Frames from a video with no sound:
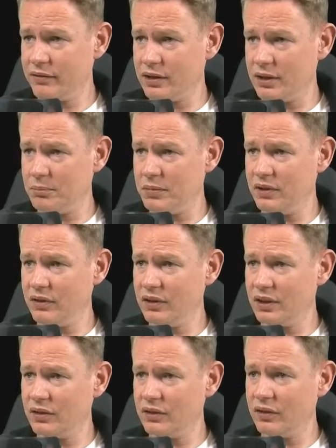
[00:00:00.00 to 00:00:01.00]
Knight
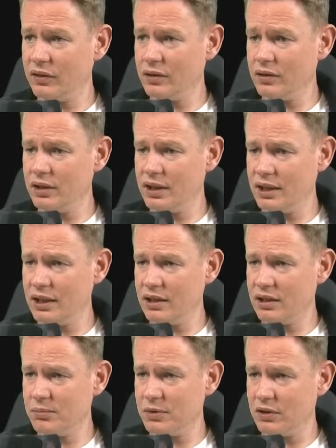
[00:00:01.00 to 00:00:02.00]
b6 is not there
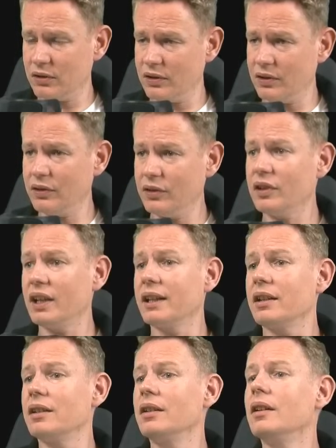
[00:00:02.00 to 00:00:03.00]
yet because this is
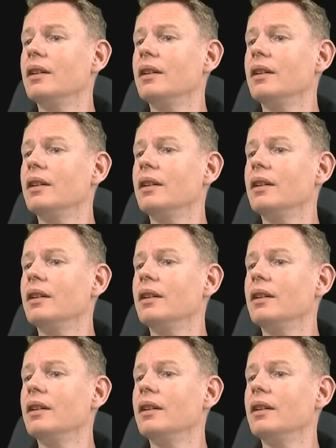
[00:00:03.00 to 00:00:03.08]
hanging.